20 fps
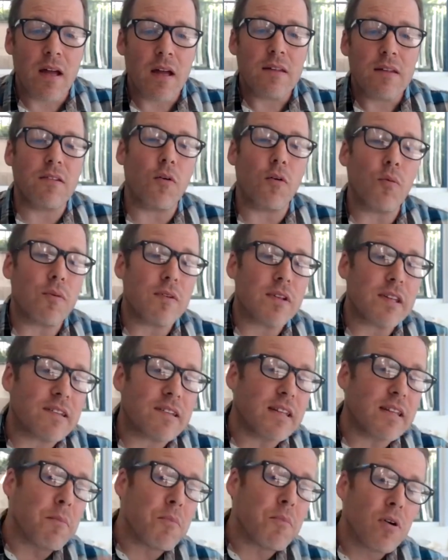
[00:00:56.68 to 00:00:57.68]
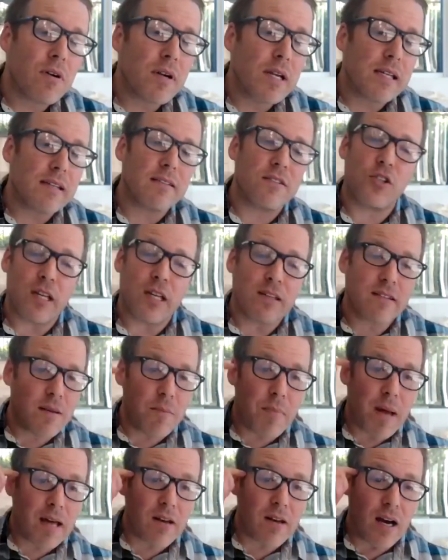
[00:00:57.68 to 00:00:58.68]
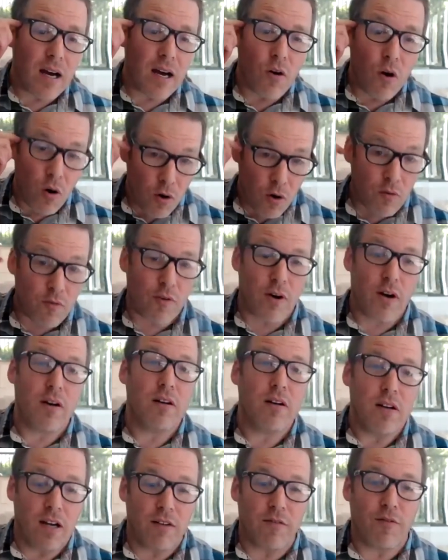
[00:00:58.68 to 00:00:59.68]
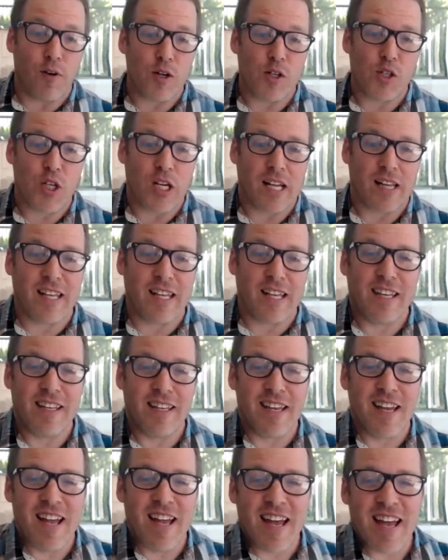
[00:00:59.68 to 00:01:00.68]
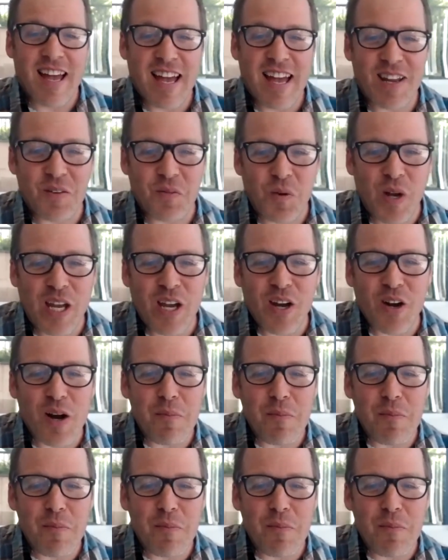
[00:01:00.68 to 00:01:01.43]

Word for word: So summer is just about over, unfortunately, and we are